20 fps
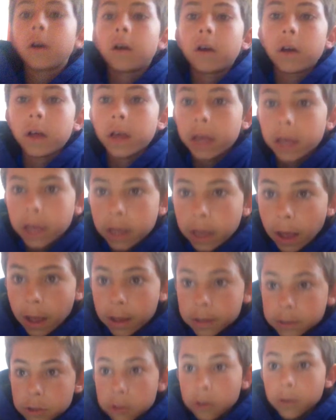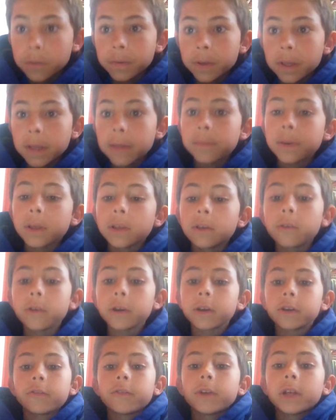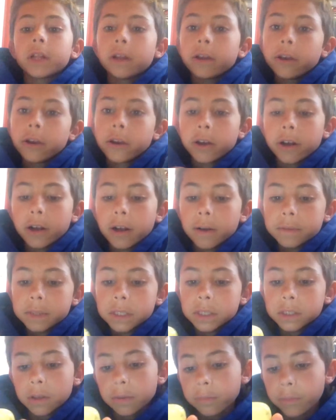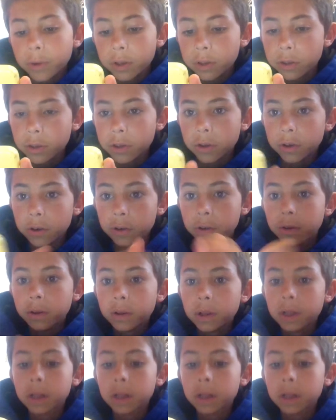Okay, hey guys, so I'm going to be doing a reading your comments number two.